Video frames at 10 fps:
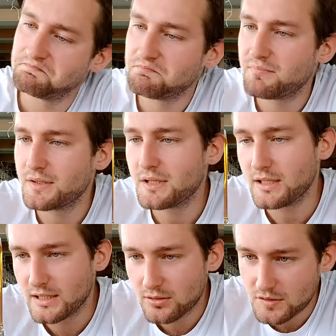But yeah,
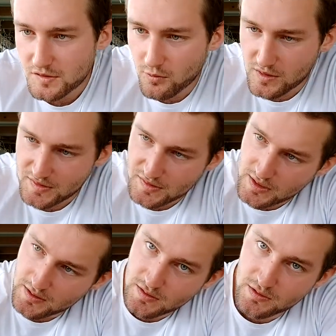it looks quite
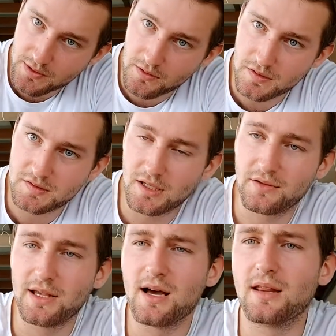standard, to be honest.
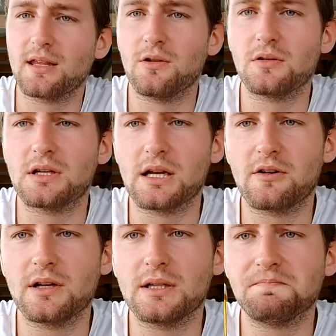Nothing out of the
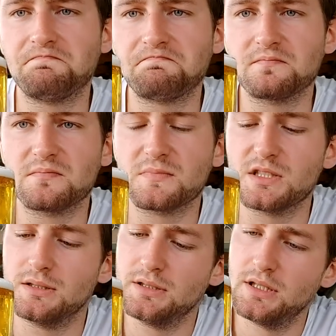ordinary.
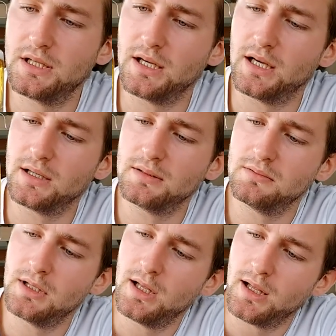Yeah,
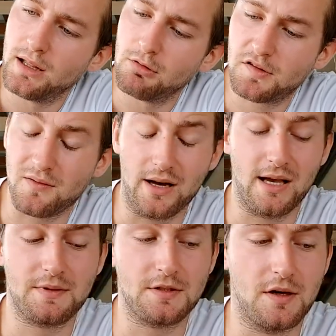looks quite
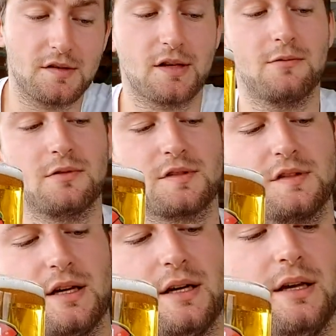appetizing, I will
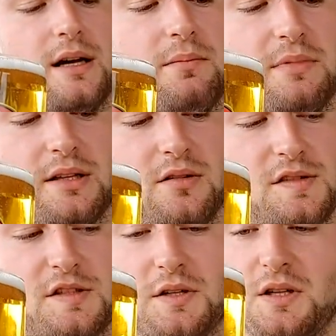say. It
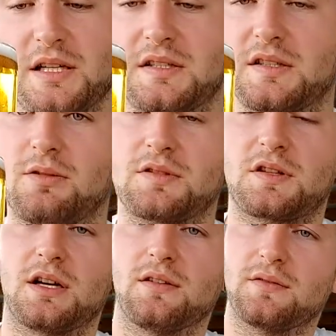looks nice. I was
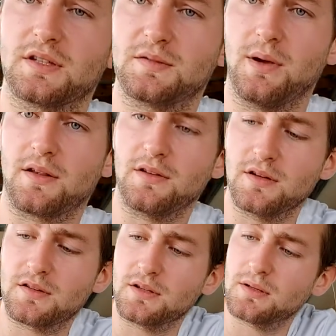kind of expecting
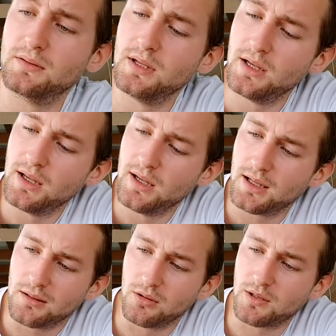it to
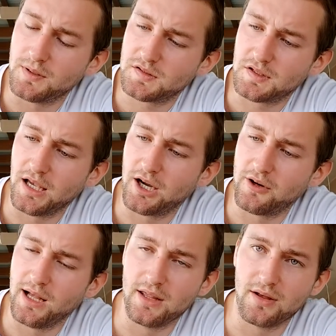look a bit
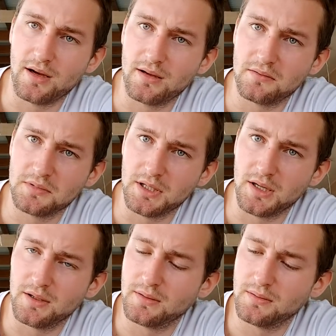scary either, you
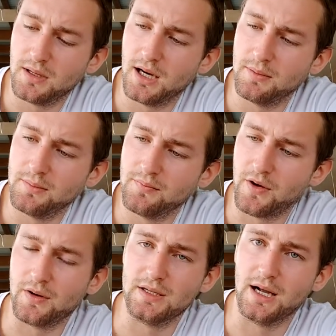know,
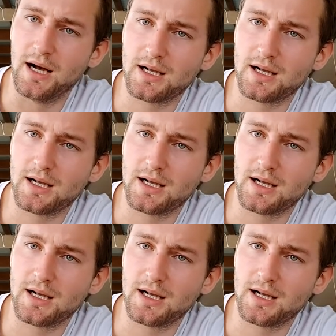very dark